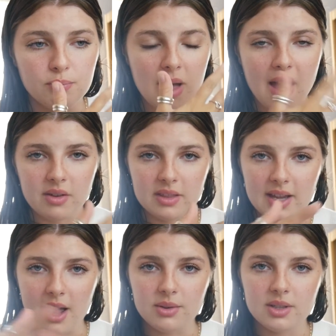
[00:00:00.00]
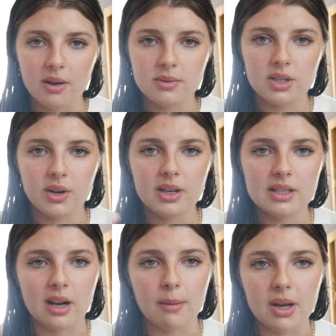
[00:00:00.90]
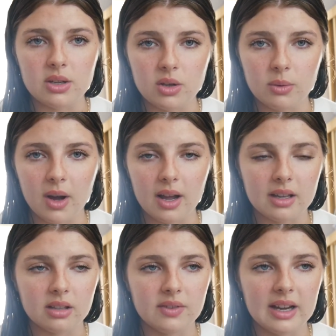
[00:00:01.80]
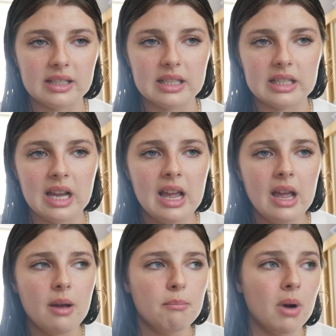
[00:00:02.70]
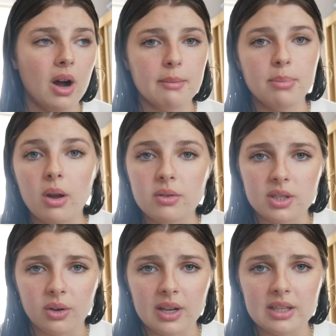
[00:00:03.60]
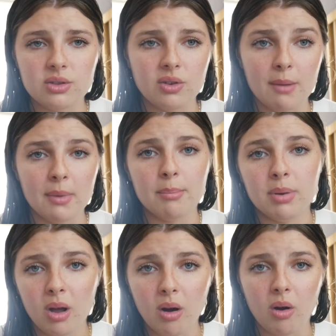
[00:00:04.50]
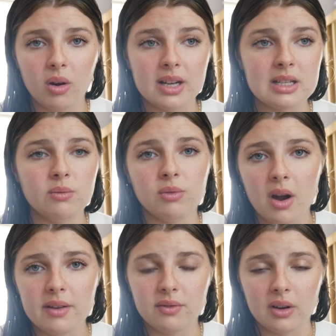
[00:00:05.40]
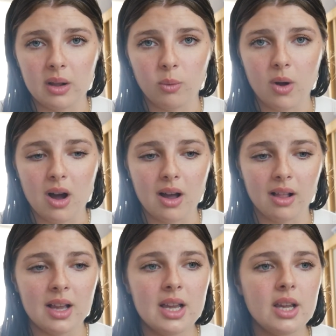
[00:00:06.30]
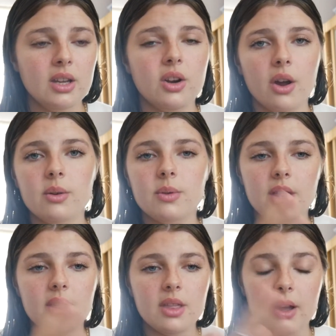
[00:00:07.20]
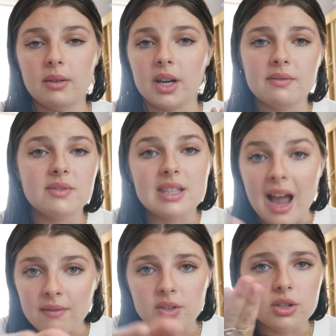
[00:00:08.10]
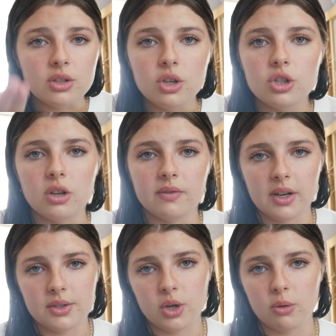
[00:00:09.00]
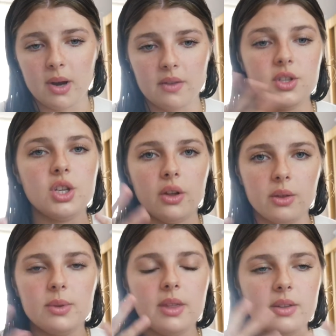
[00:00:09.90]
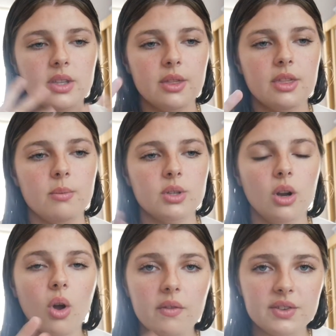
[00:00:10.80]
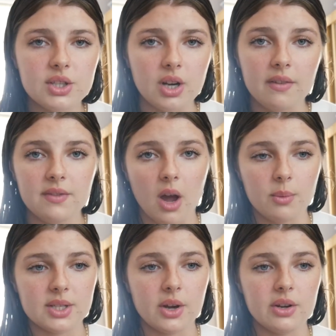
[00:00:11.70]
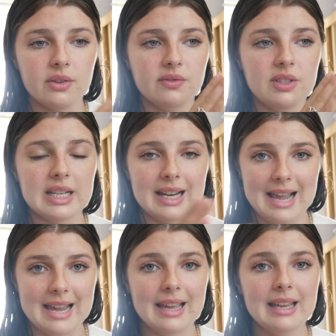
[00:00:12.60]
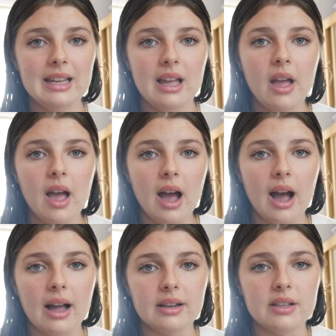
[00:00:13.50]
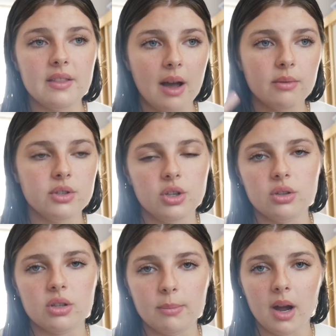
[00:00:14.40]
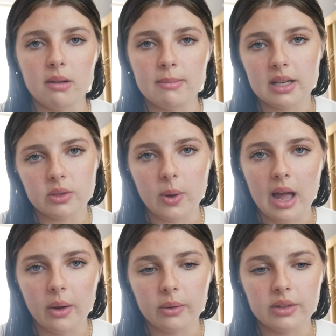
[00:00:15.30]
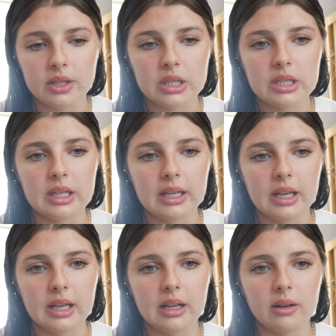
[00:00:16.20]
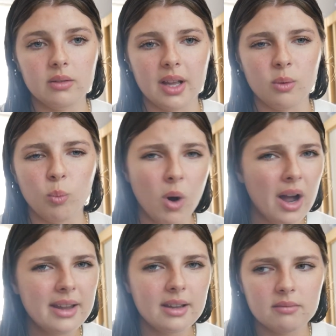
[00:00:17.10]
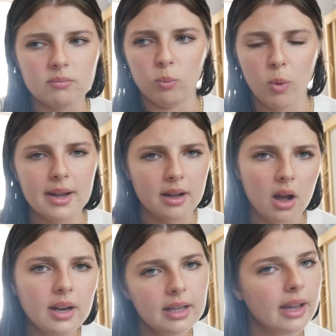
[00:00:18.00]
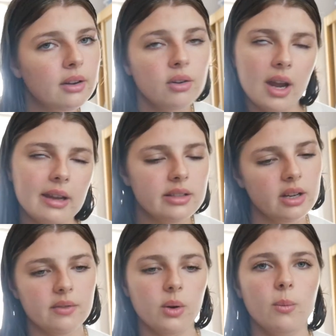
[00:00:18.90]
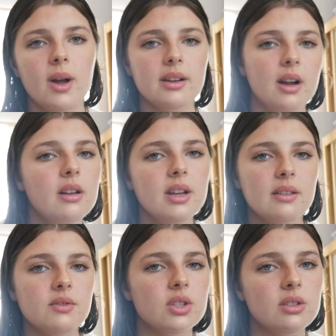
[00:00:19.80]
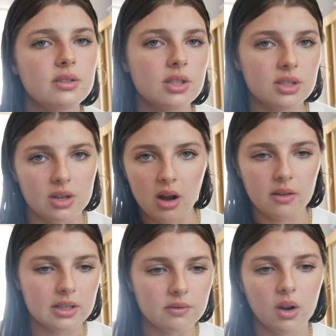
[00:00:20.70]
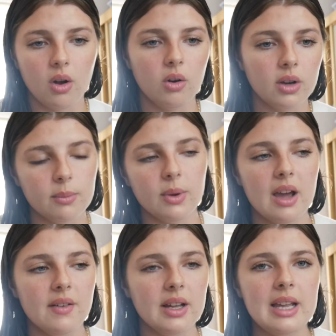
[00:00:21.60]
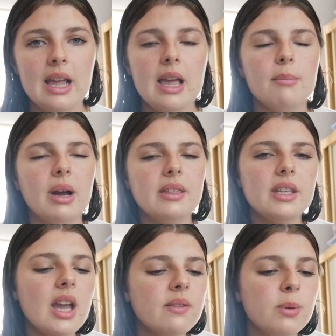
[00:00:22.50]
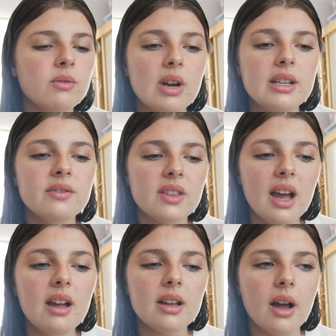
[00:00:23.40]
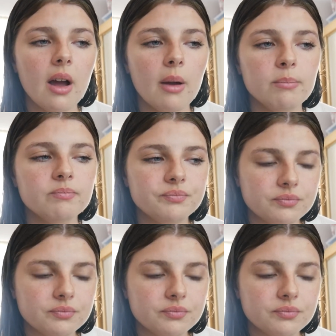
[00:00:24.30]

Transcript: everything else that I was doing. So like my uni work, it affected my posting on Instagram, my blog, I didn't write for a little while, you know, and I haven't done YouTube for like 2 months, you know, there was a lot of stuff that I was kind of delaying, and that was due to mental health and just thinking like, why can't I get creative, or why can't I just start this vlog and whatever. But I think you have to be ready for that, and